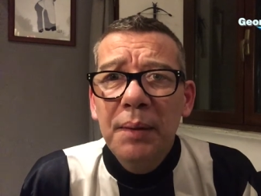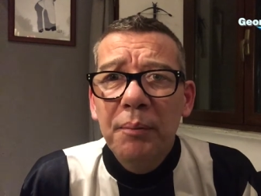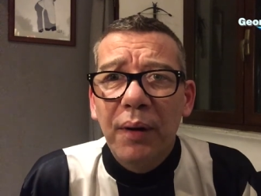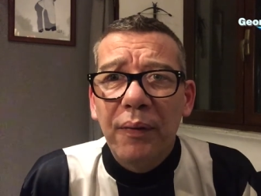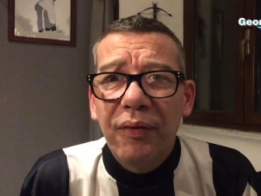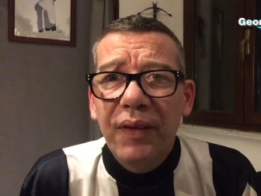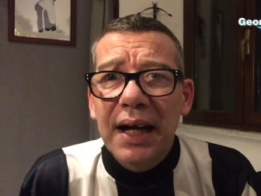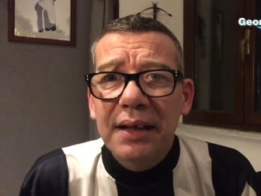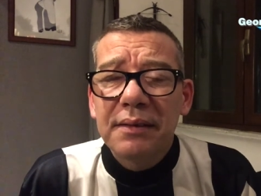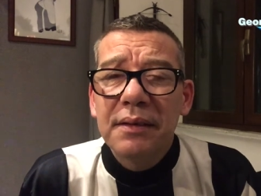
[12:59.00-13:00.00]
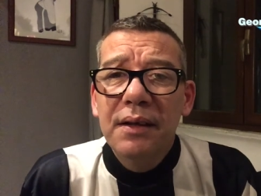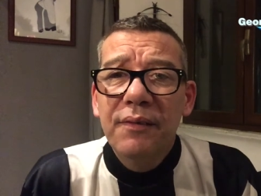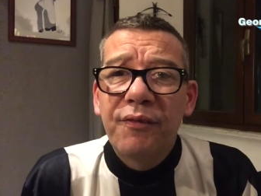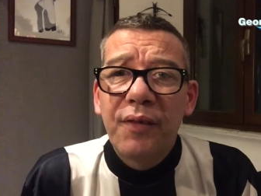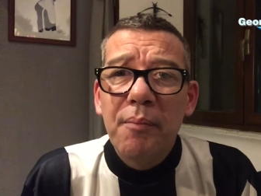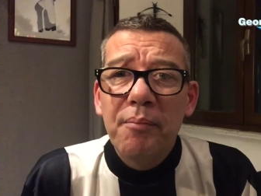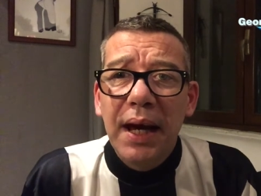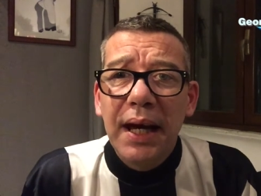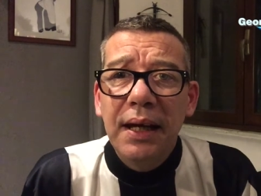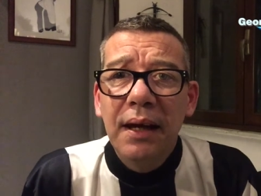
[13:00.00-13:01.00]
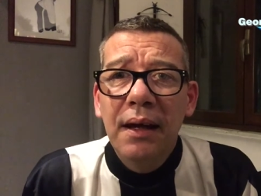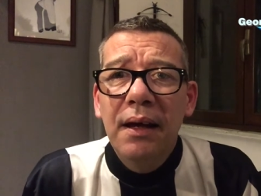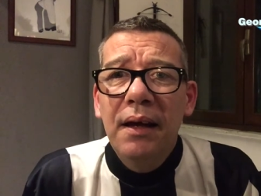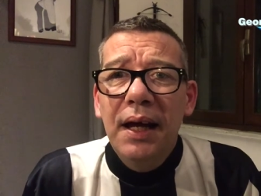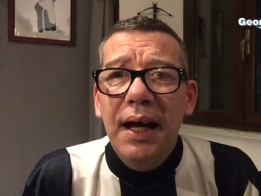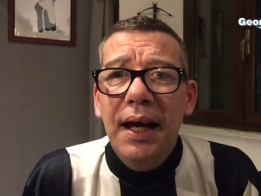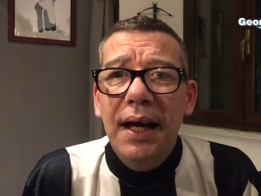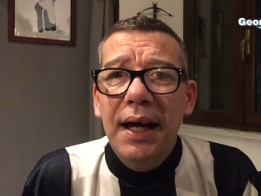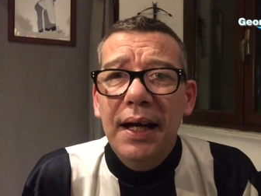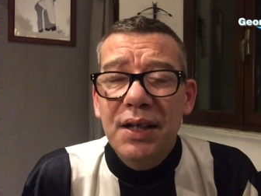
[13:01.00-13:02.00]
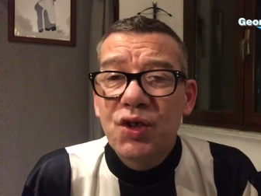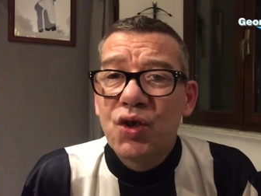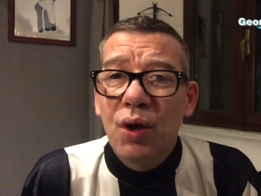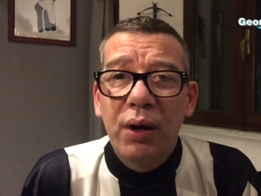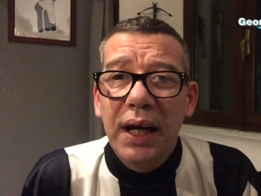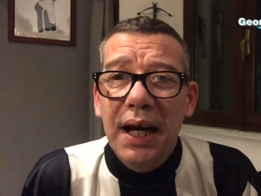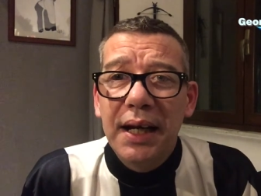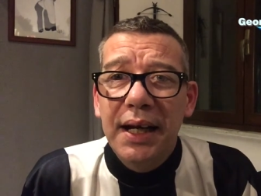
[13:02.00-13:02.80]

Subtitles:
But that, from me, is Geordieland